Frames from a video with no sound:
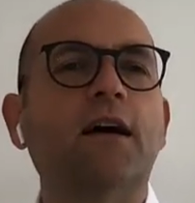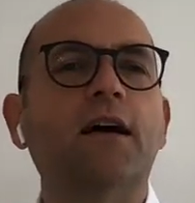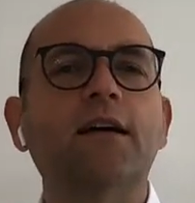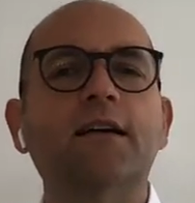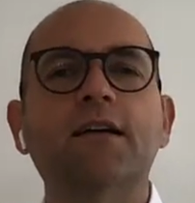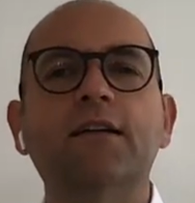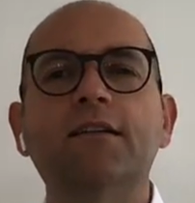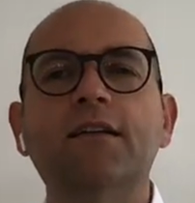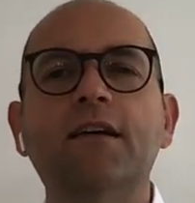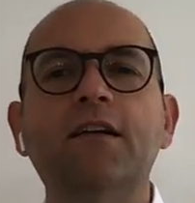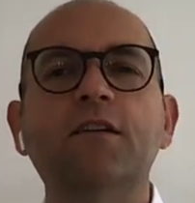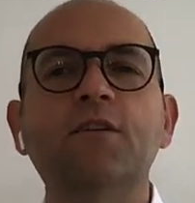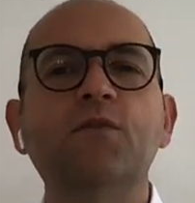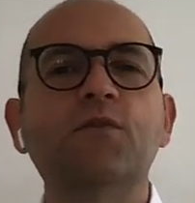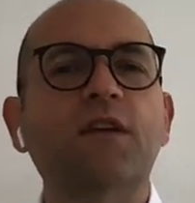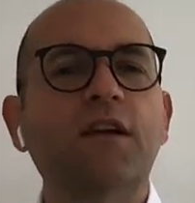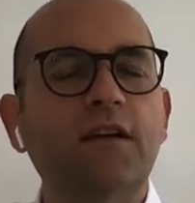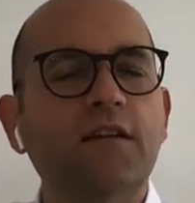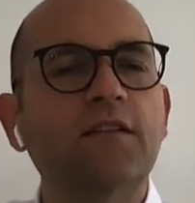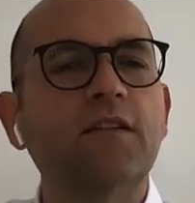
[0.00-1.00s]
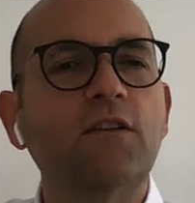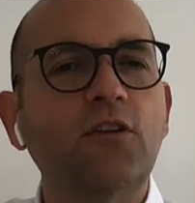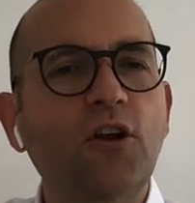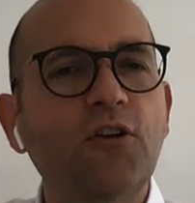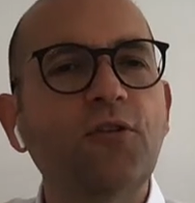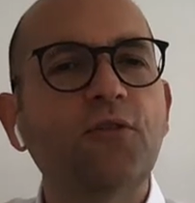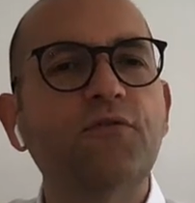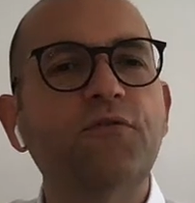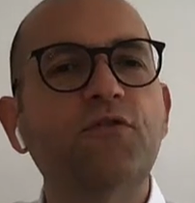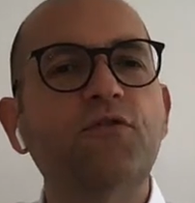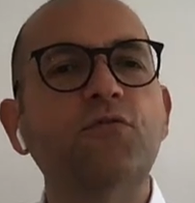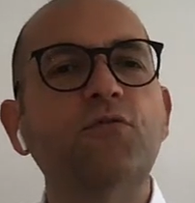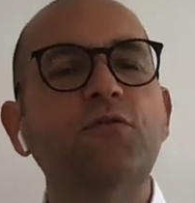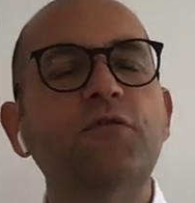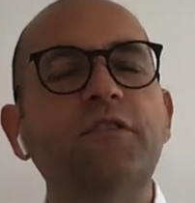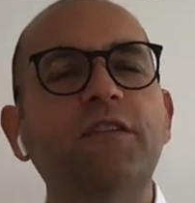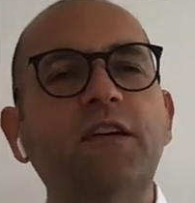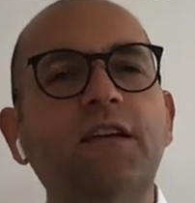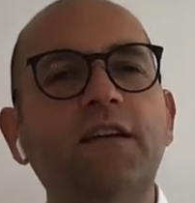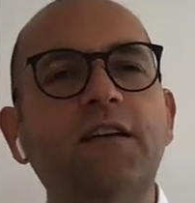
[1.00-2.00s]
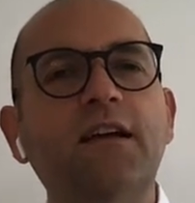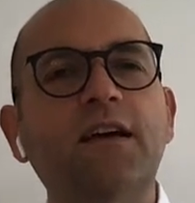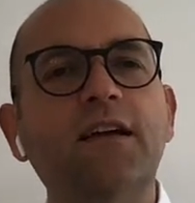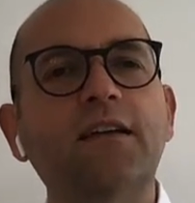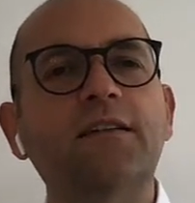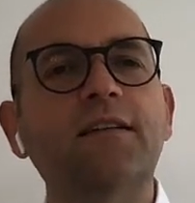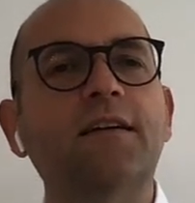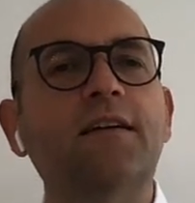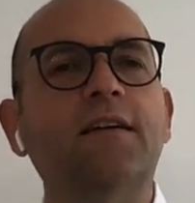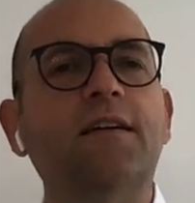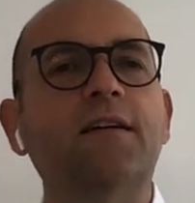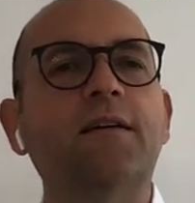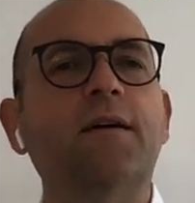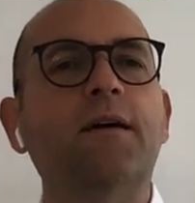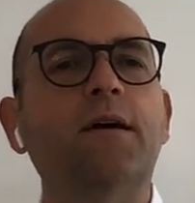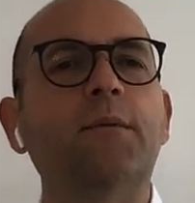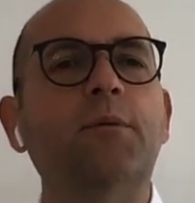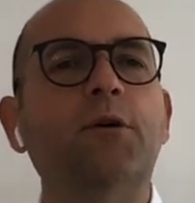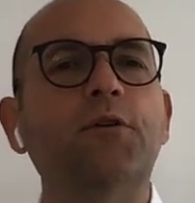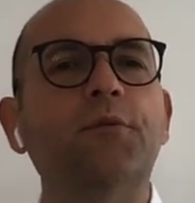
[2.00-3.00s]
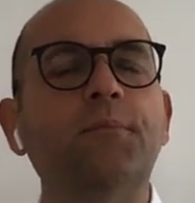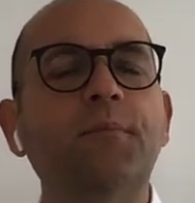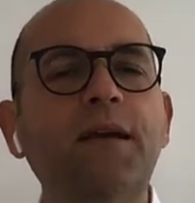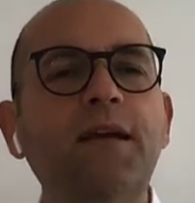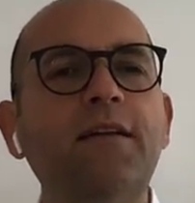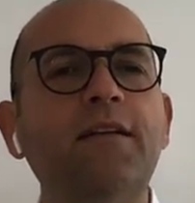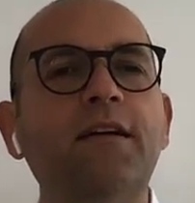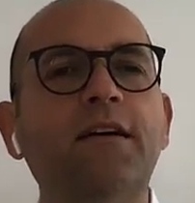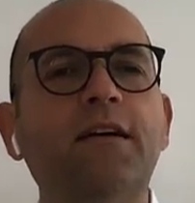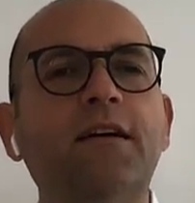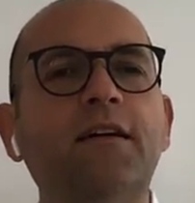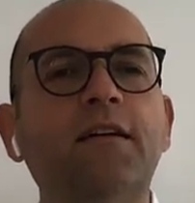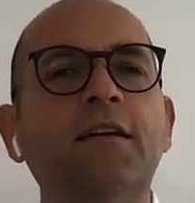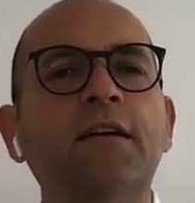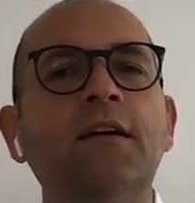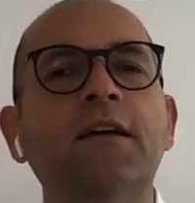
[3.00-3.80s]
I can tell you there is a lot of truth in that uh, about media